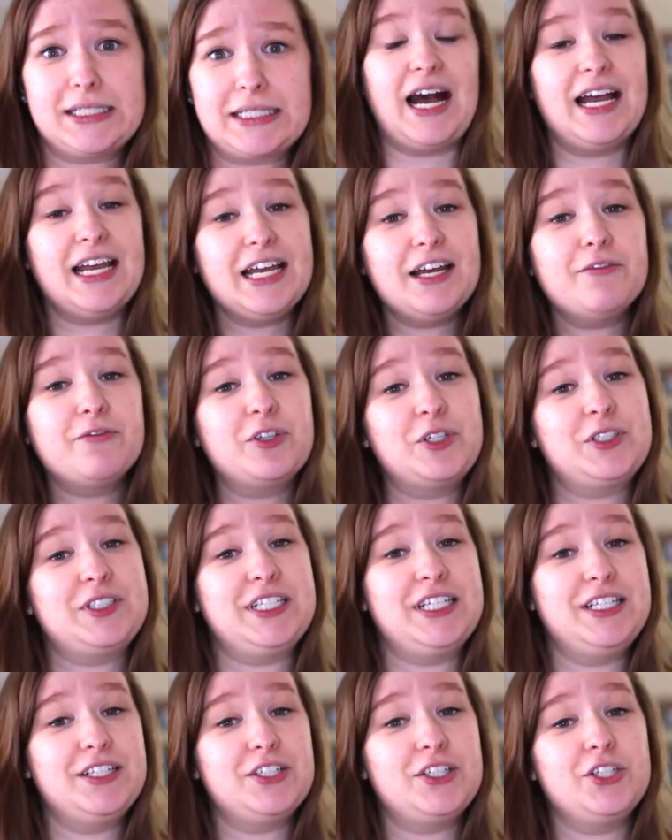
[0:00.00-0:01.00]
I have looked
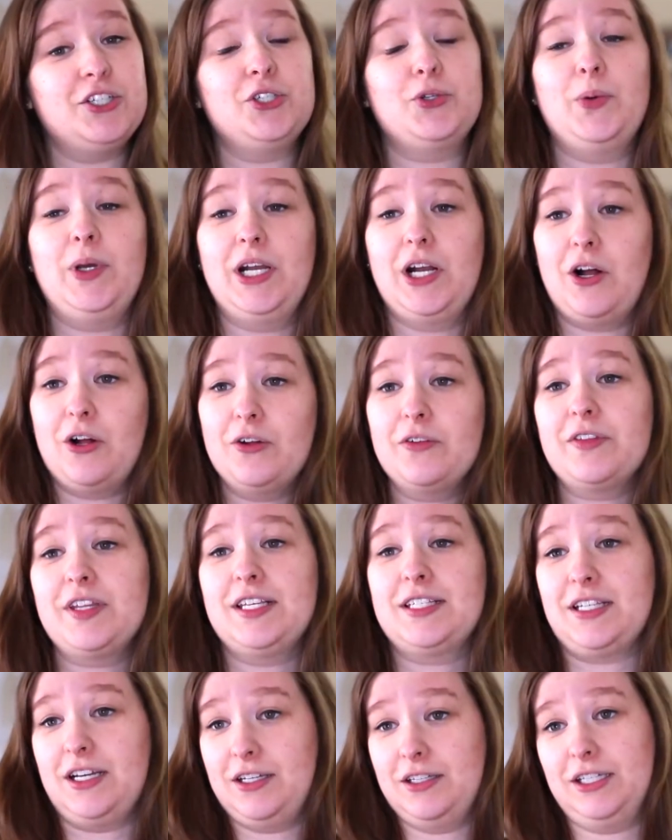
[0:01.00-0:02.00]
into doing all of
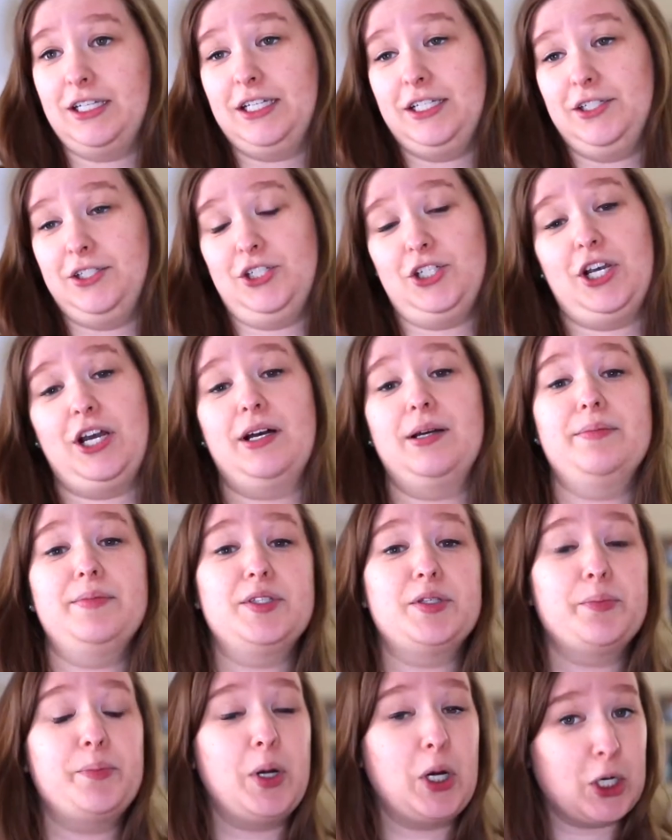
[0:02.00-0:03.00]
these online
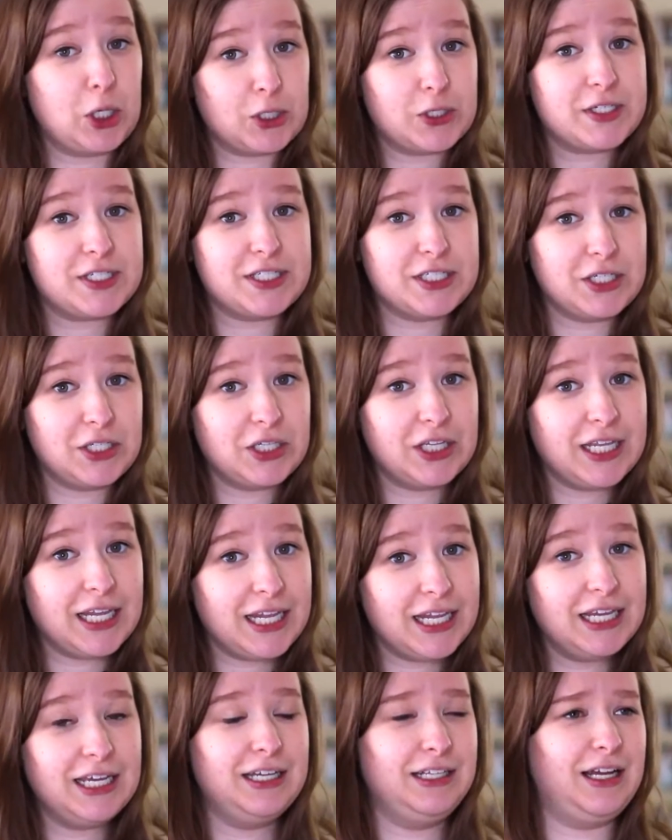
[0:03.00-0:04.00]
jobs
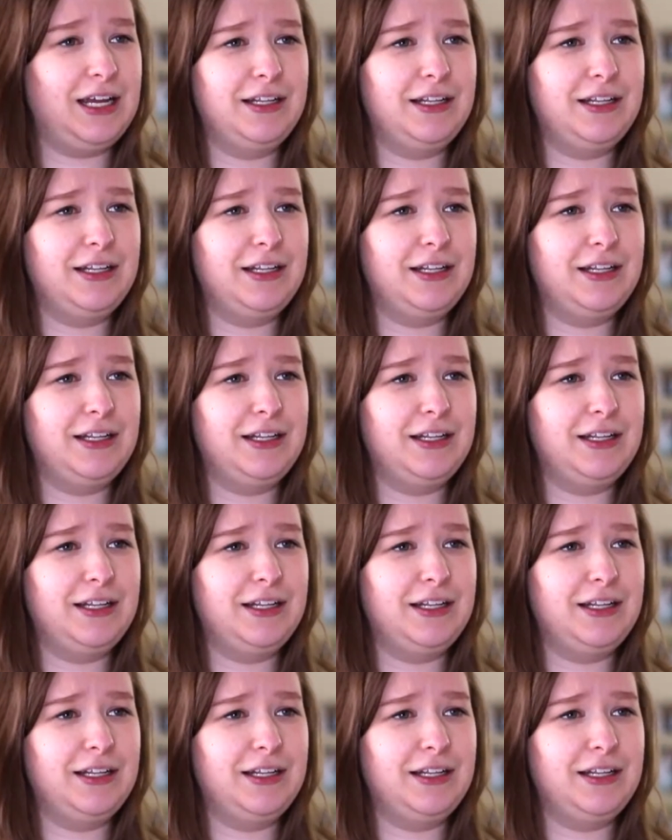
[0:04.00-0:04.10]
personally.